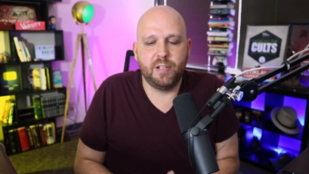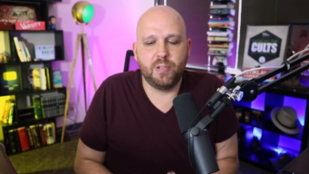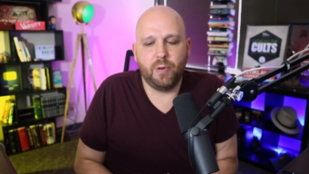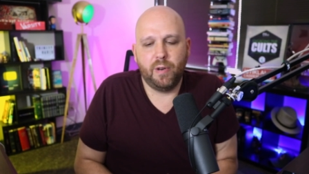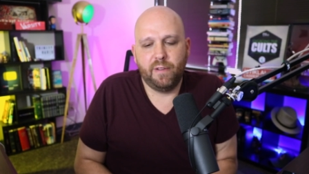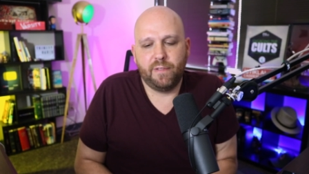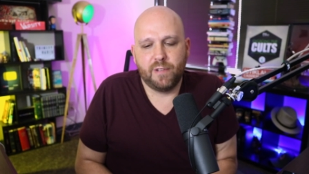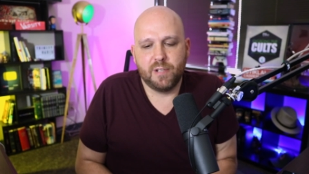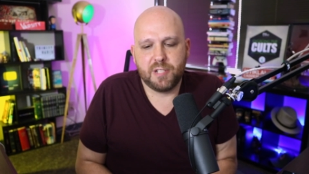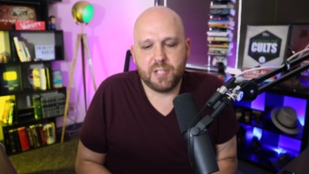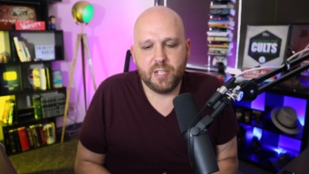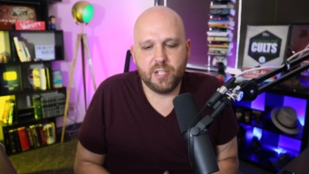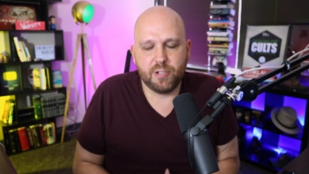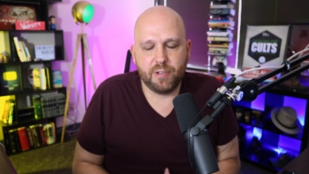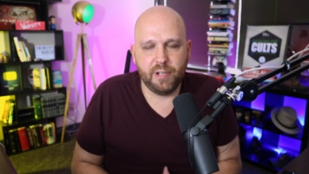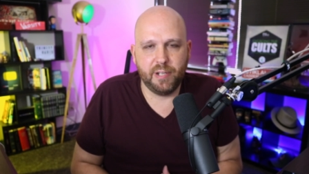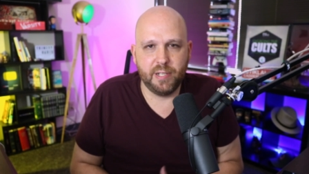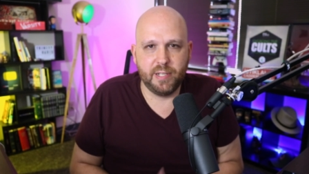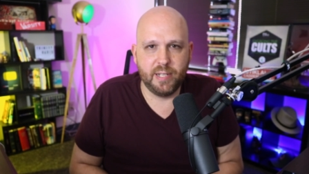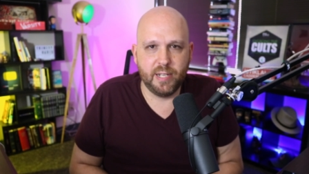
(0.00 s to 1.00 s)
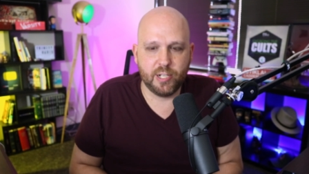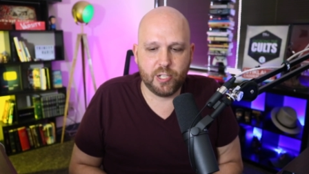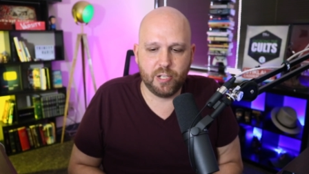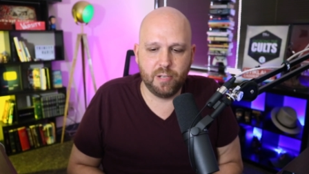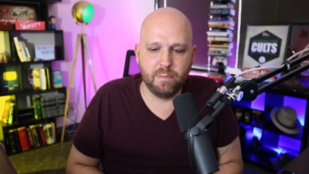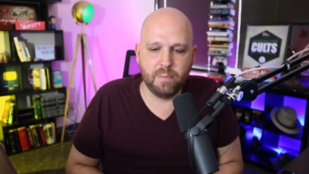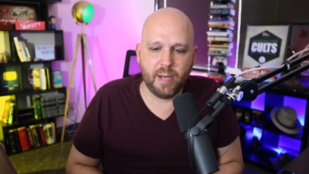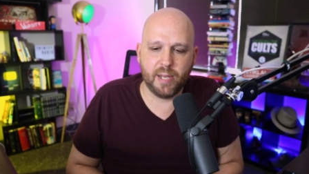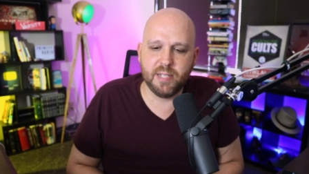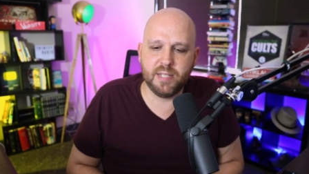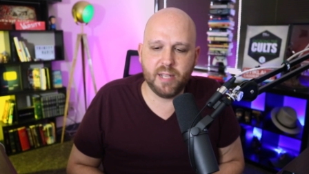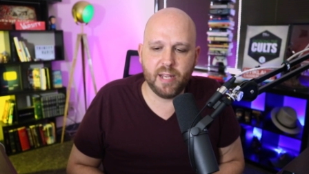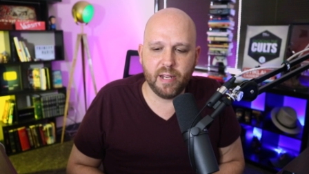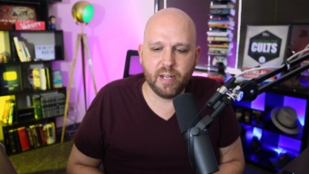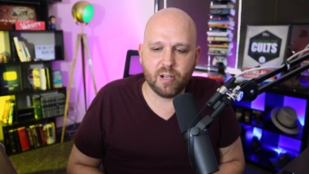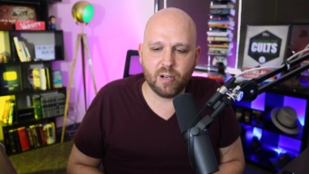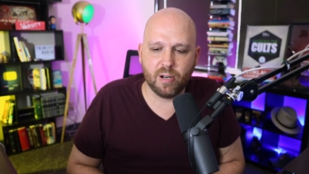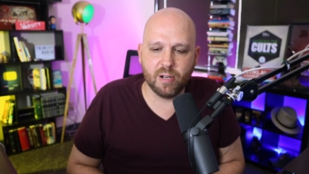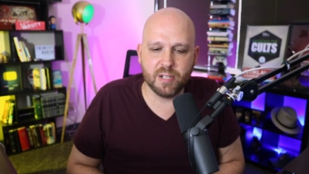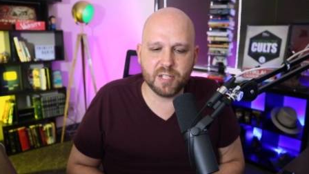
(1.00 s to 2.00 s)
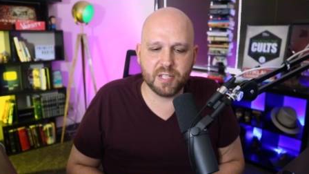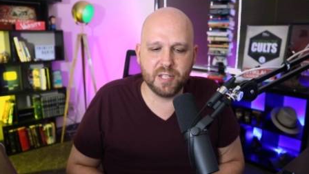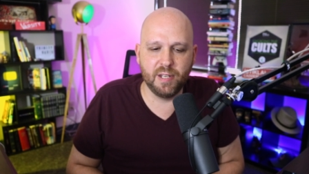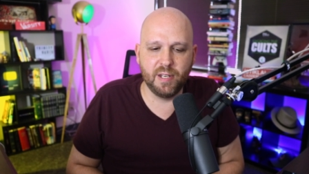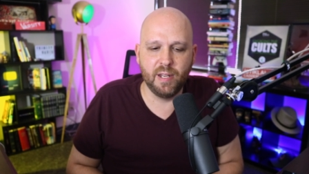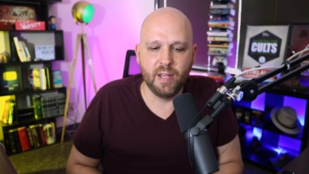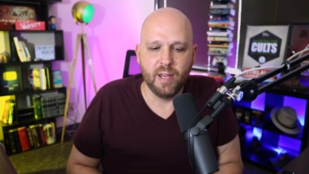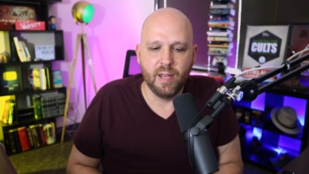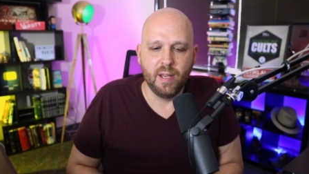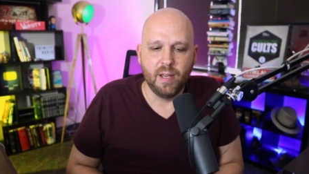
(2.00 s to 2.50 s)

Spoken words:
21st Century Edition by D.A. Carson